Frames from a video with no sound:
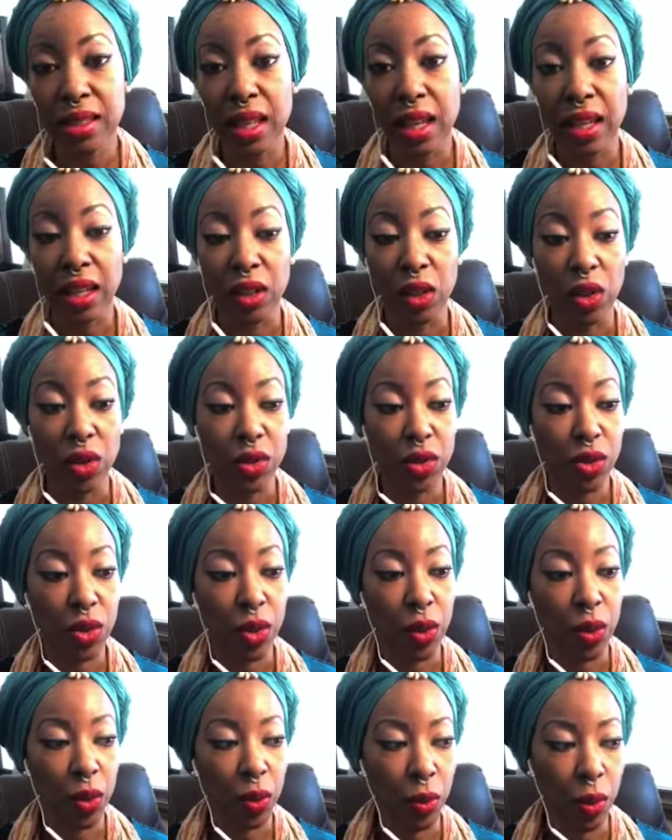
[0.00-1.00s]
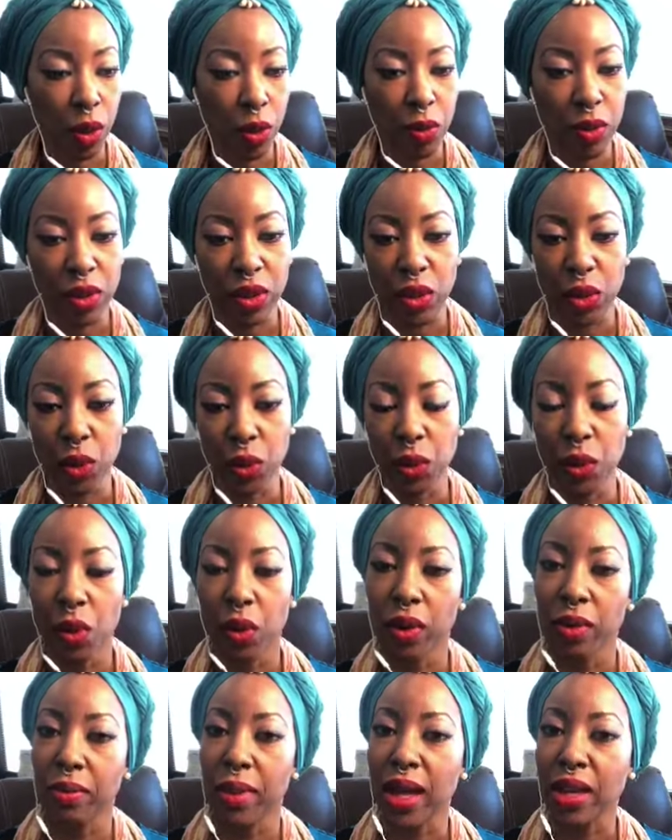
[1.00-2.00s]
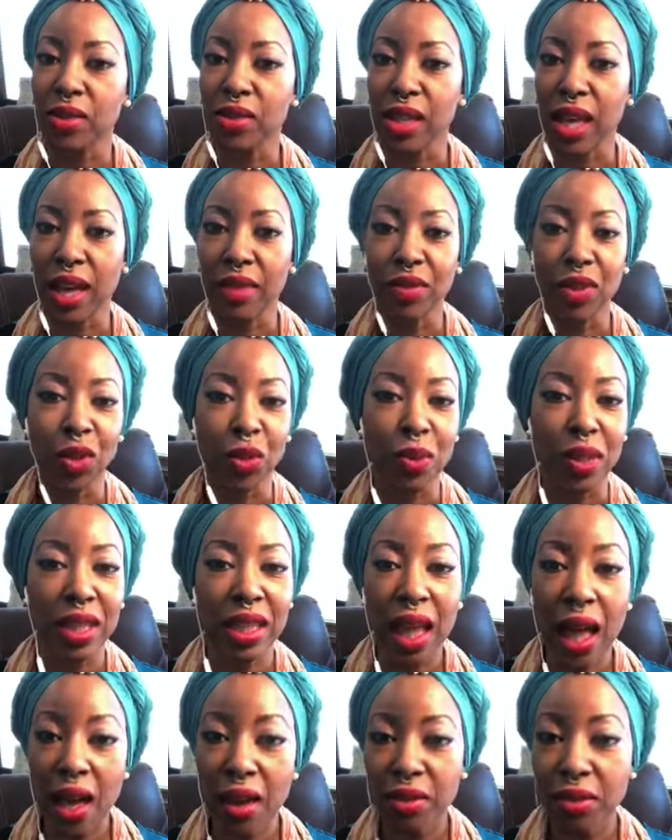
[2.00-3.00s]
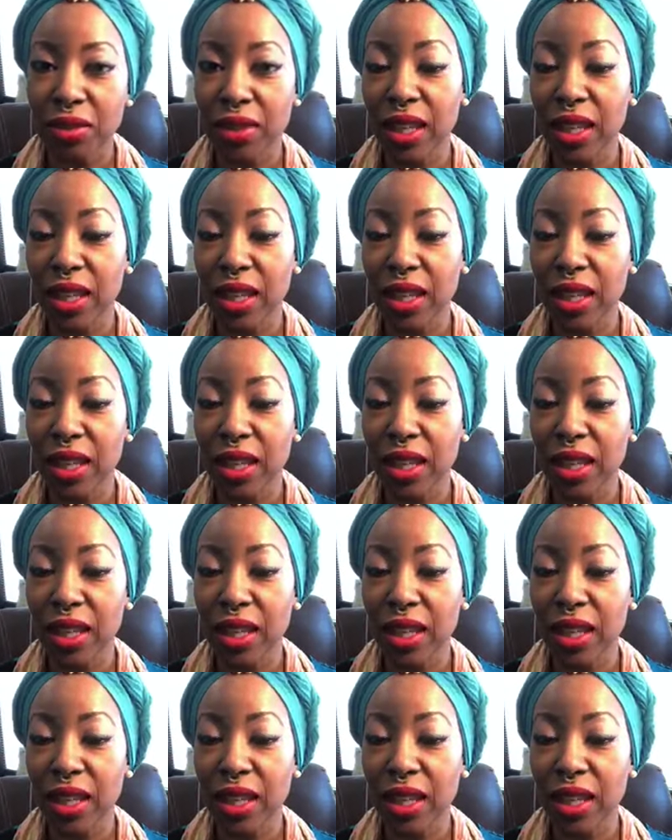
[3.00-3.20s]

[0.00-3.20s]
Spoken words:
I can also work with you on matters that have to do with love,